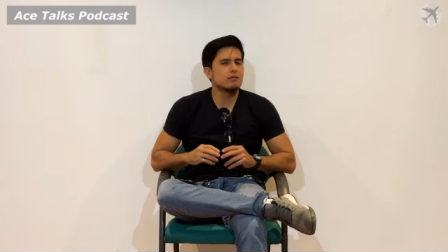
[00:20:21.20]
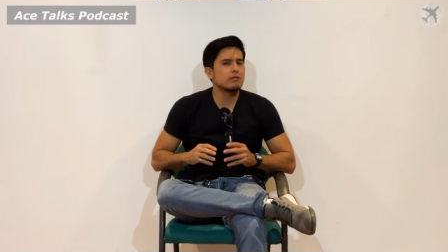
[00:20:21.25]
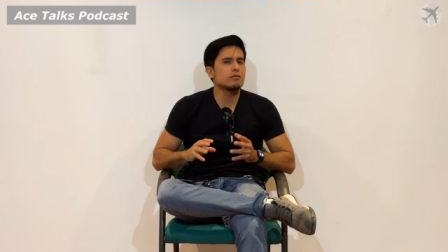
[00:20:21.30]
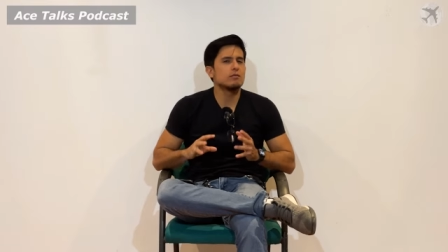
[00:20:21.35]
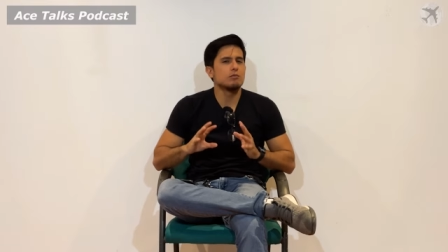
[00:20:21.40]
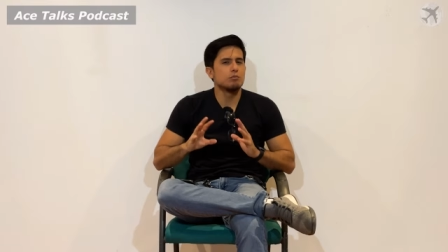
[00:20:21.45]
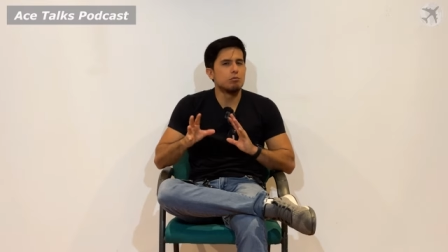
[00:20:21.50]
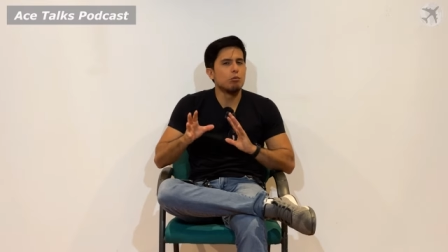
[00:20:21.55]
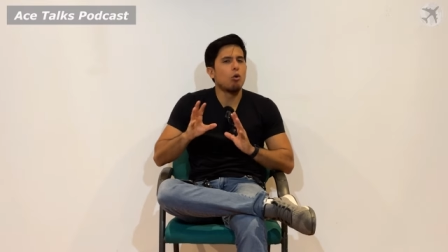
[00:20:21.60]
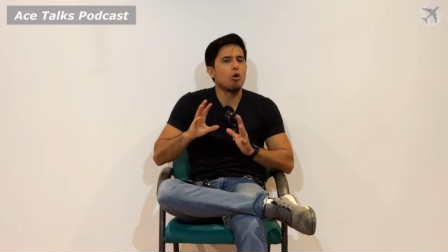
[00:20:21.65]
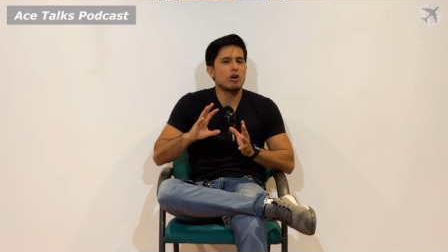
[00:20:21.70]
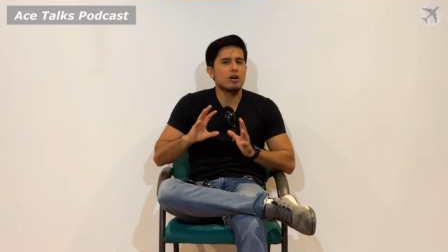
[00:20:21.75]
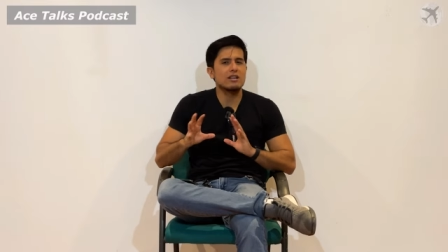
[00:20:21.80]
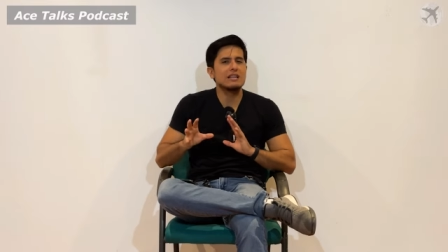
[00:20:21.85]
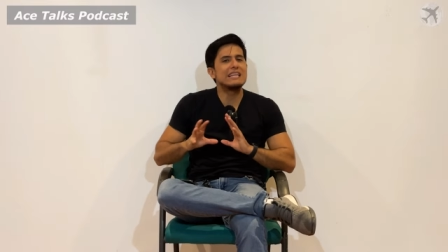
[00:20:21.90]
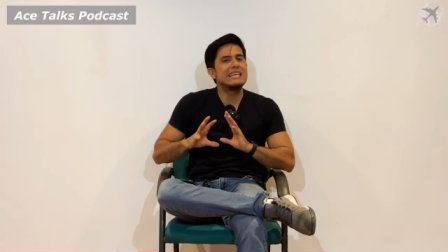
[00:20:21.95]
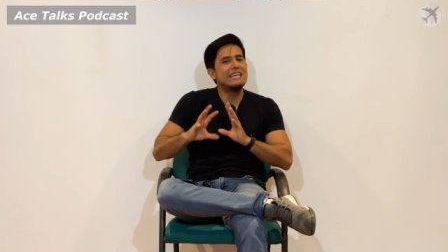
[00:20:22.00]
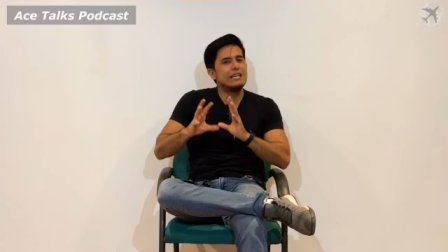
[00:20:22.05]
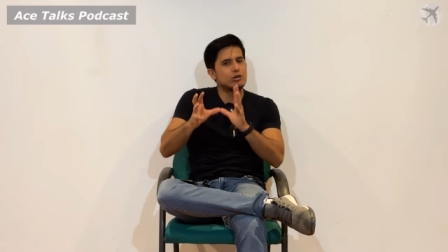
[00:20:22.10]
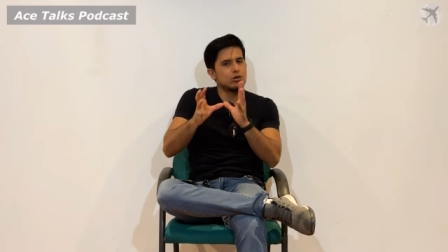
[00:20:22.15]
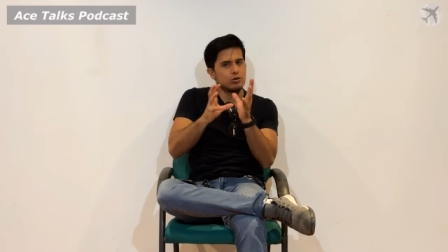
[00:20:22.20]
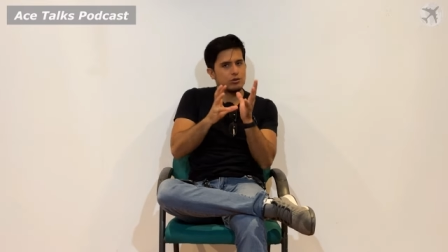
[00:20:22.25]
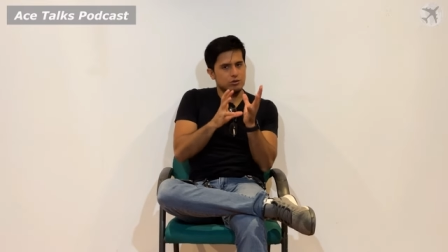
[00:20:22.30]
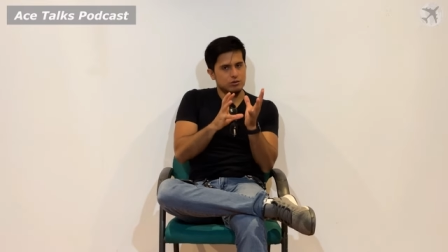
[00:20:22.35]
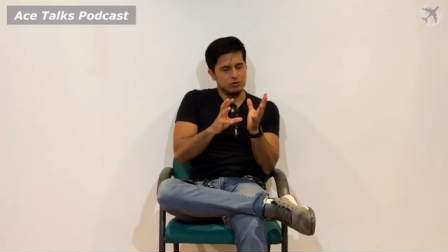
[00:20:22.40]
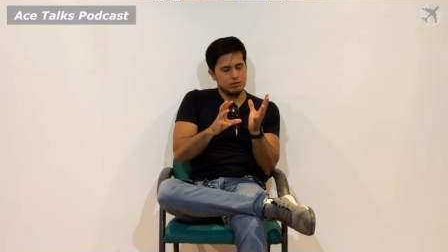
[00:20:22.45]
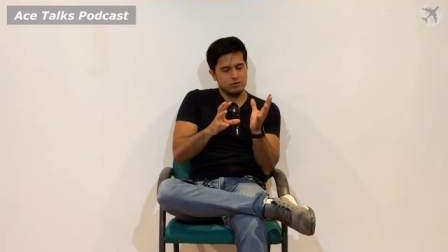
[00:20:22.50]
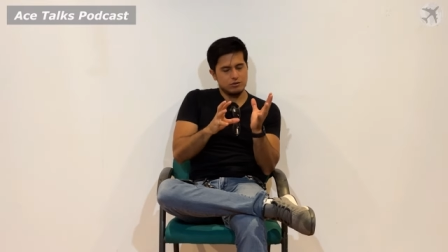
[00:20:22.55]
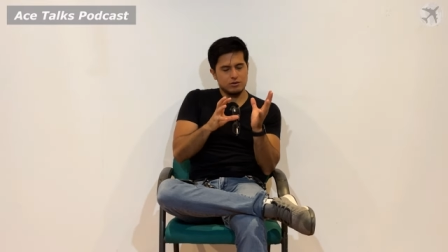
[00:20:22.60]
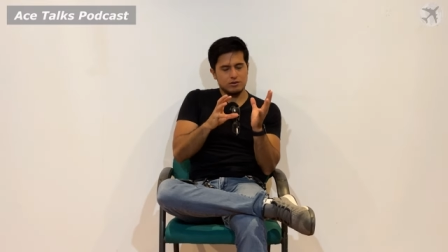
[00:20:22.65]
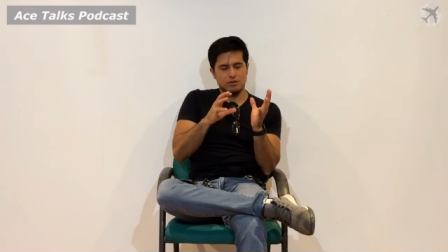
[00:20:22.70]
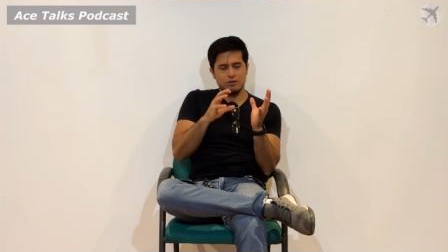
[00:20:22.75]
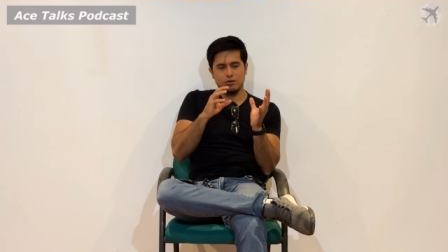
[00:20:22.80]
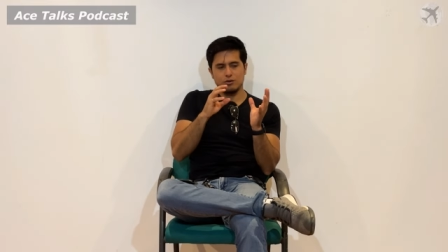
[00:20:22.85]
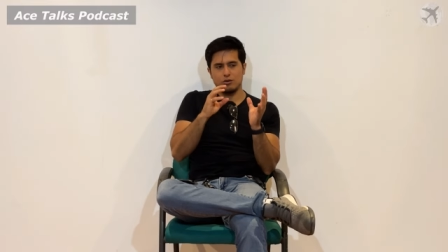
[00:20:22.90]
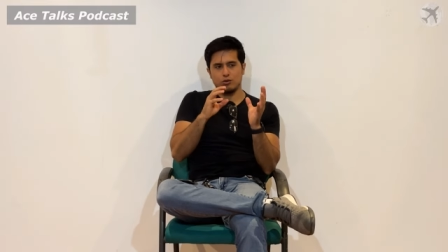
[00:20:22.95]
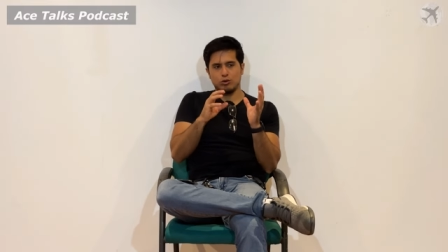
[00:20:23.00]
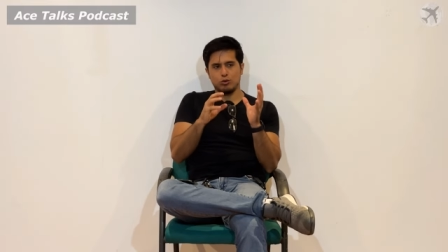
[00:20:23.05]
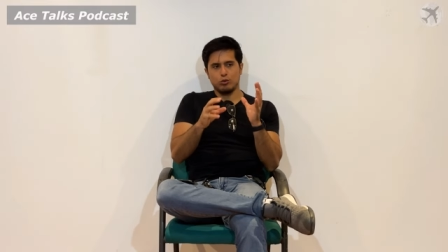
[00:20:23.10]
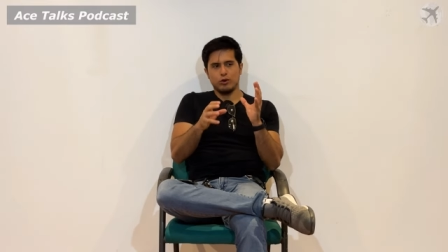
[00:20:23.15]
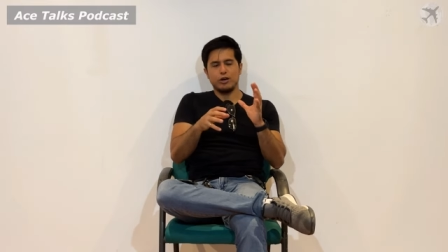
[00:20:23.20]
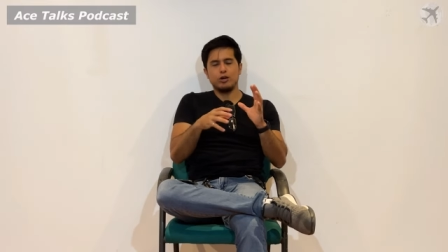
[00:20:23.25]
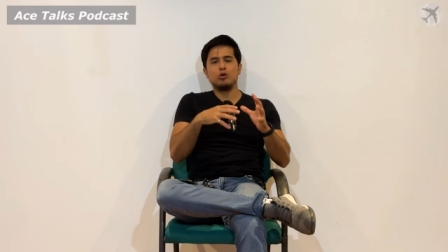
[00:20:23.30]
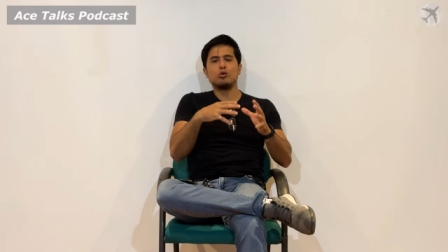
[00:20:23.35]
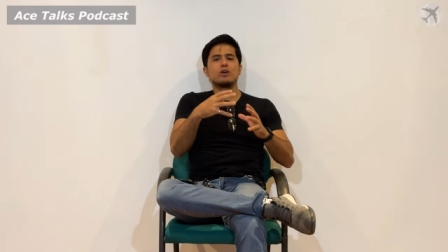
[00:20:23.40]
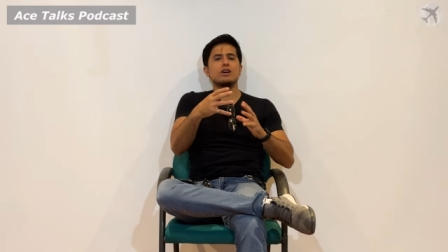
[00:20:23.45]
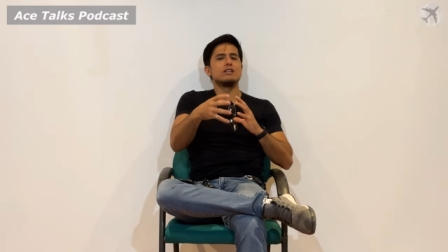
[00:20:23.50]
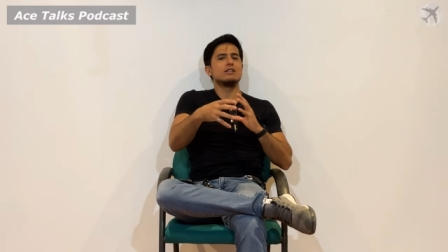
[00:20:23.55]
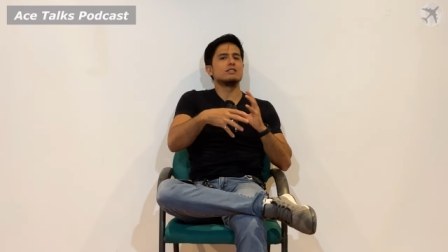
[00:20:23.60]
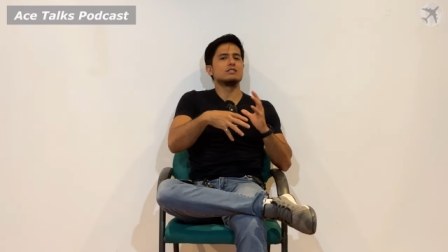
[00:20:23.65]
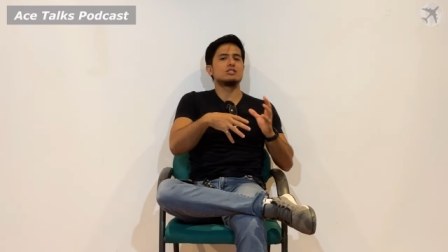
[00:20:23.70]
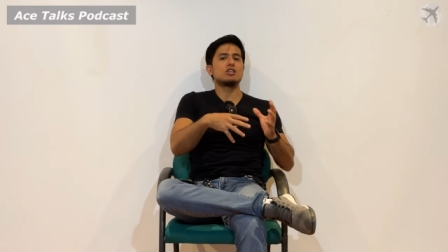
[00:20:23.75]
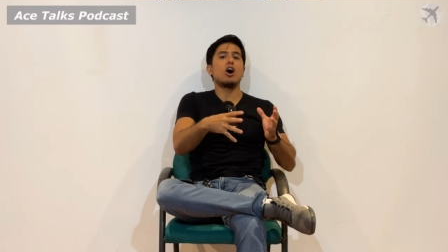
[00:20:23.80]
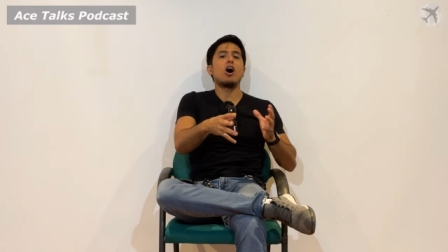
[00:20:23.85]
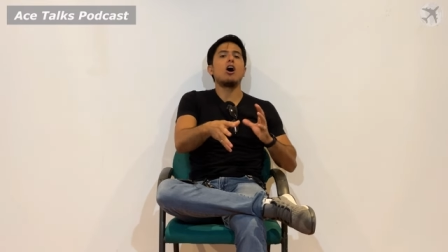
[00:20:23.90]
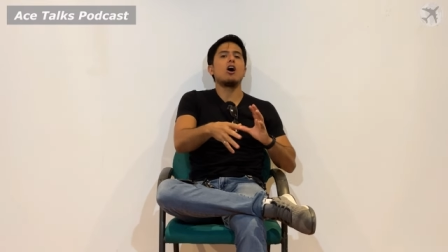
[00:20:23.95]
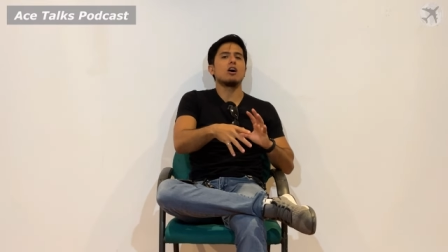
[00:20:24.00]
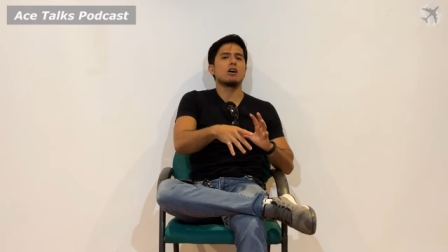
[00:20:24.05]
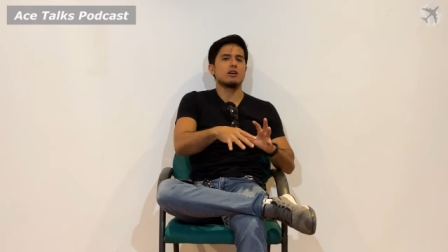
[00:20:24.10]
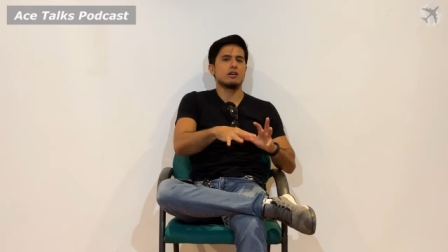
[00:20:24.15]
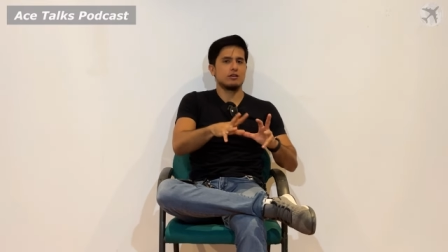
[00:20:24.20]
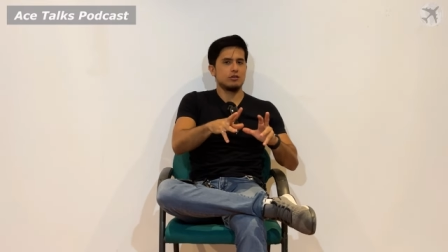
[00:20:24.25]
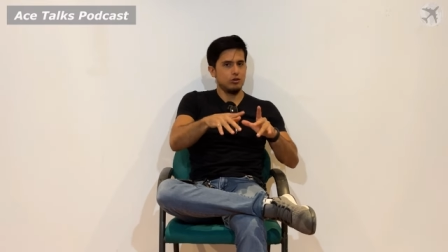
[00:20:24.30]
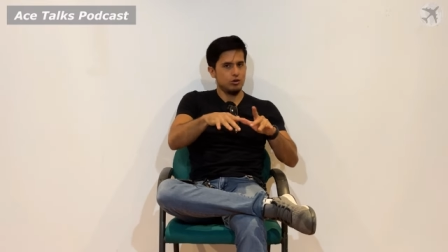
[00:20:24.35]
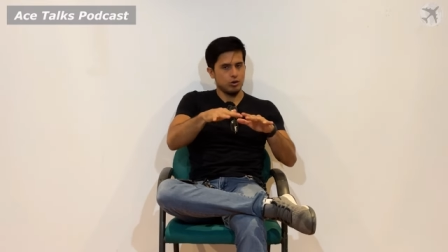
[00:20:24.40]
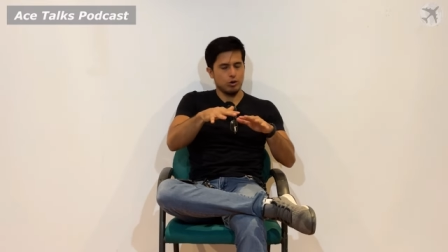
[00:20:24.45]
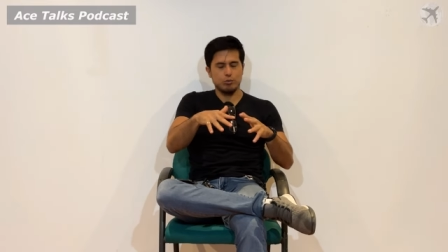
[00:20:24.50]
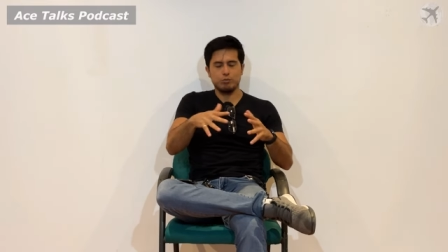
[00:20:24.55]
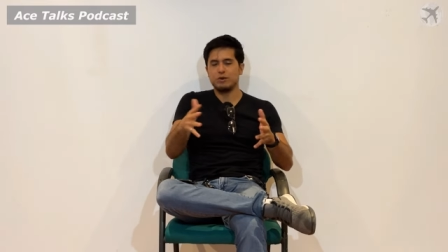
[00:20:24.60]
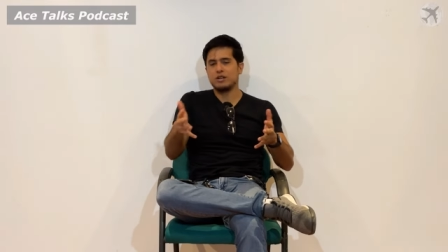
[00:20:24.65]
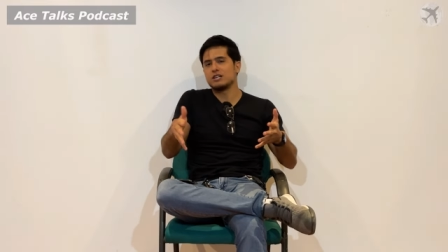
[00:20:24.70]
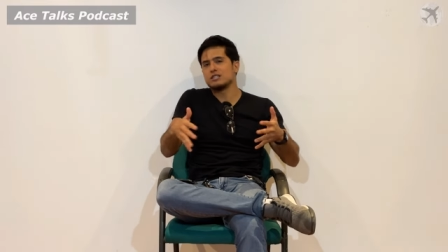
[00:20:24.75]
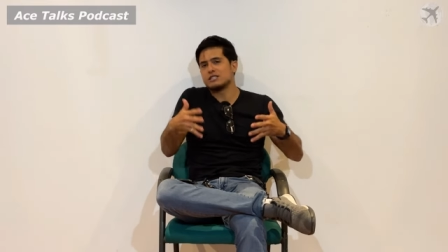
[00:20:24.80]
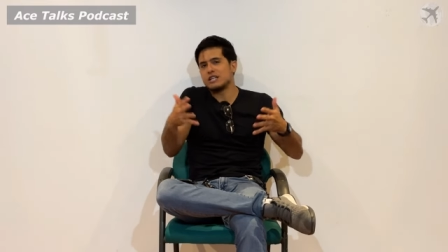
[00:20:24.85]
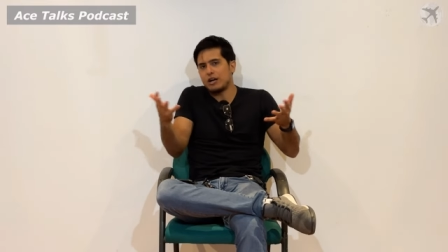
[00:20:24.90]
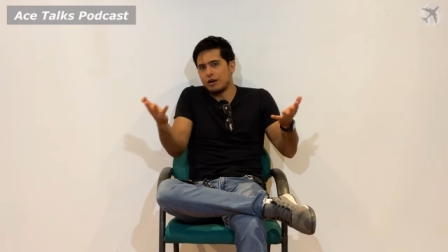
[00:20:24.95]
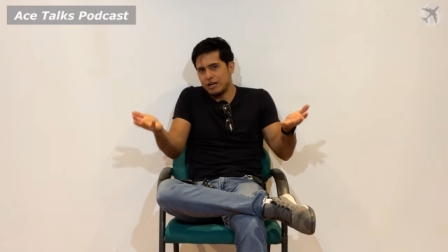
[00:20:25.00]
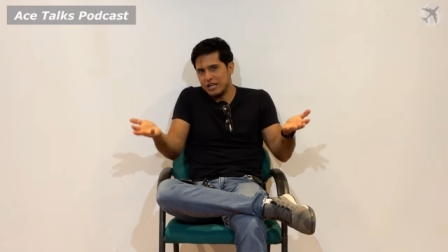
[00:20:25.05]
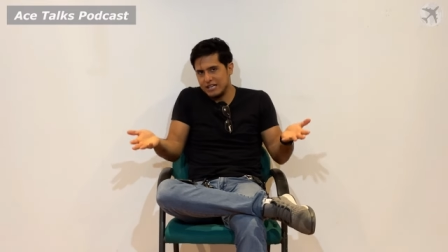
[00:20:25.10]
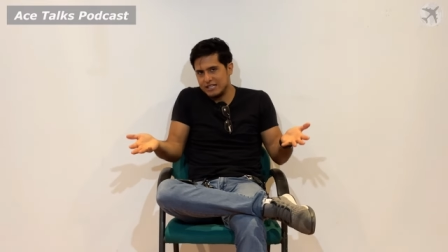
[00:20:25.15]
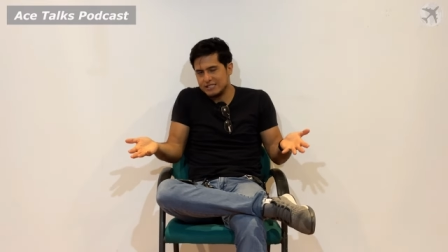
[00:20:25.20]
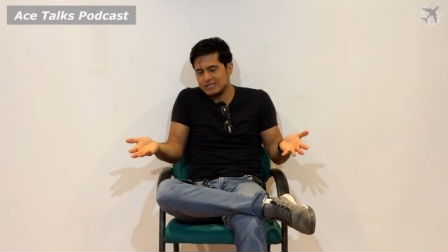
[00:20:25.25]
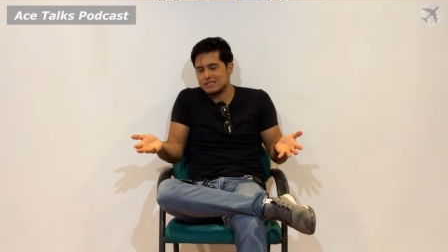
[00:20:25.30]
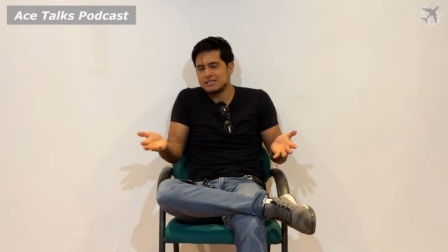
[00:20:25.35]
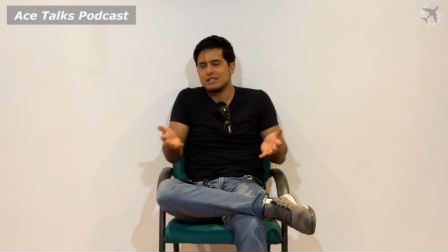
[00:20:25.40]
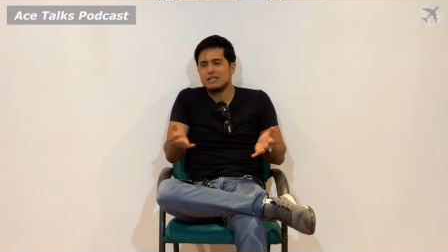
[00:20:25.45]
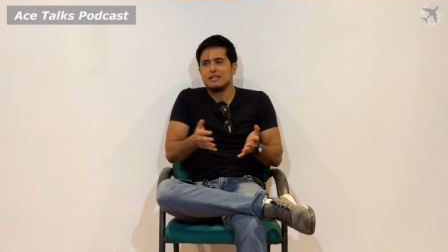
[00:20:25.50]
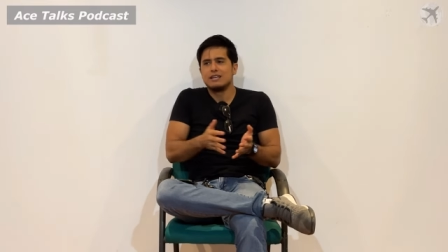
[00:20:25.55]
more legal where you can talk, you know, because there is